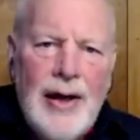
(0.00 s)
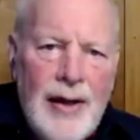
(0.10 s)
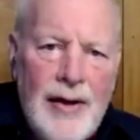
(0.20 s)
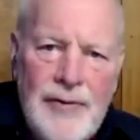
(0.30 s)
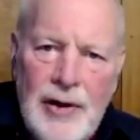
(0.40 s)

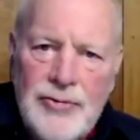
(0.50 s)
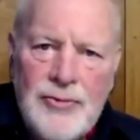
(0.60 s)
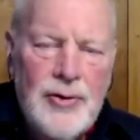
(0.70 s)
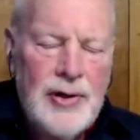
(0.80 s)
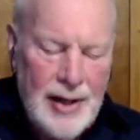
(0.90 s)
love
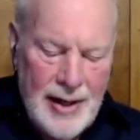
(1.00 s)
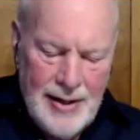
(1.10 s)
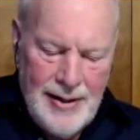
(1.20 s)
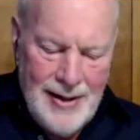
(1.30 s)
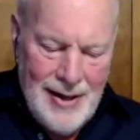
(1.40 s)
history,
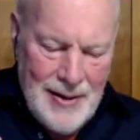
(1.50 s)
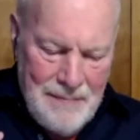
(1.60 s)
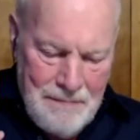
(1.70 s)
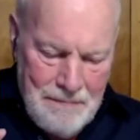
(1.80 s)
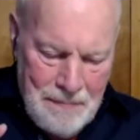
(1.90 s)
and I
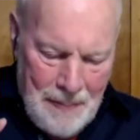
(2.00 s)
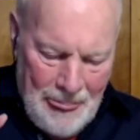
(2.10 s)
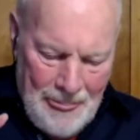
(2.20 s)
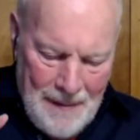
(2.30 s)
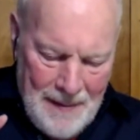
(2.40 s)

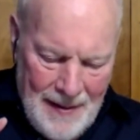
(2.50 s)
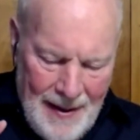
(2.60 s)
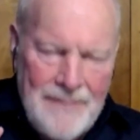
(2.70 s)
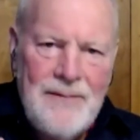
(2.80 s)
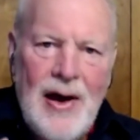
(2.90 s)

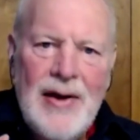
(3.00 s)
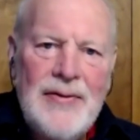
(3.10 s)
found